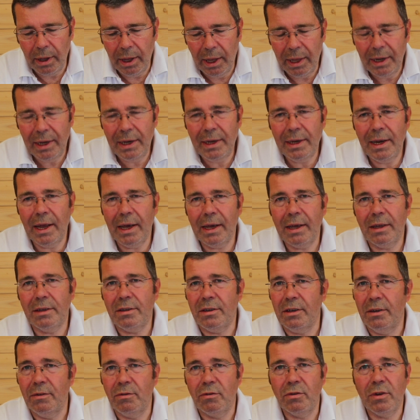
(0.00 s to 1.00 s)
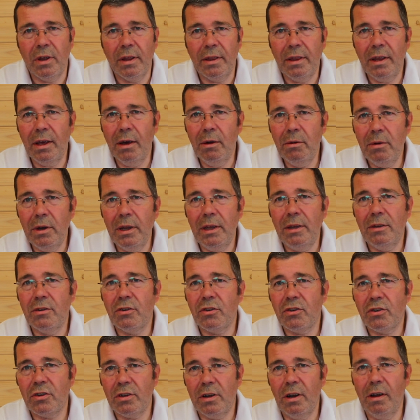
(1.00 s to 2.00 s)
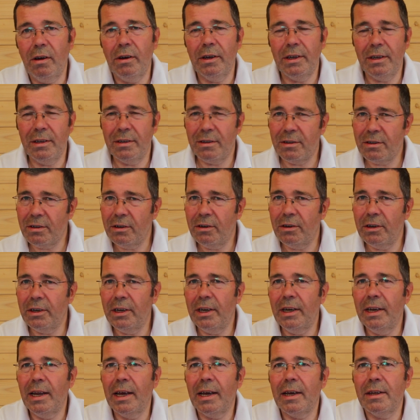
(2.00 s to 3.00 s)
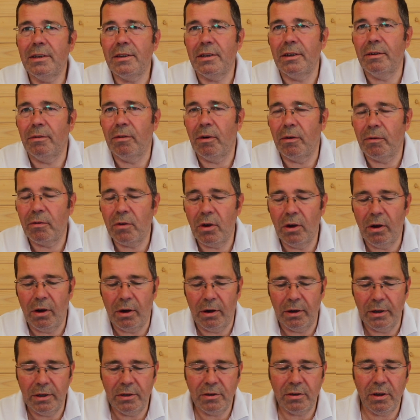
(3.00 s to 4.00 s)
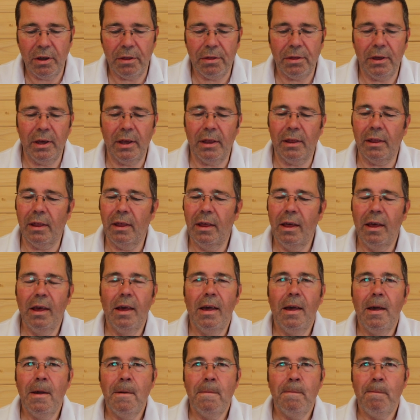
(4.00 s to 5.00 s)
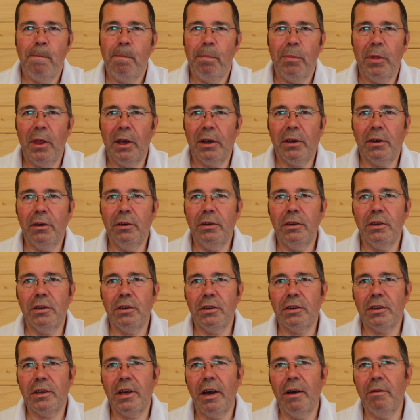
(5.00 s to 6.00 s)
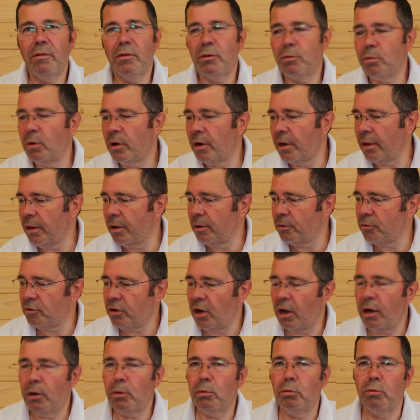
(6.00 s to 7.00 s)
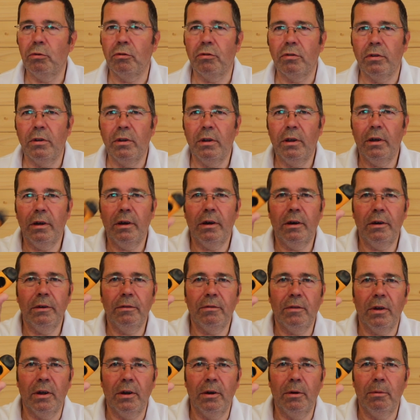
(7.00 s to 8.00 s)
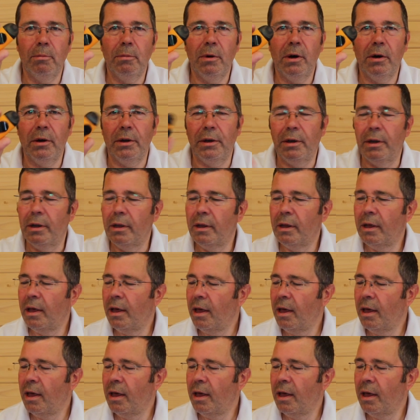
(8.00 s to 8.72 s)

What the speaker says: Any negatives? The only slight tiny negative I've got is I think they could have just covered one of those holes like I've done on mine,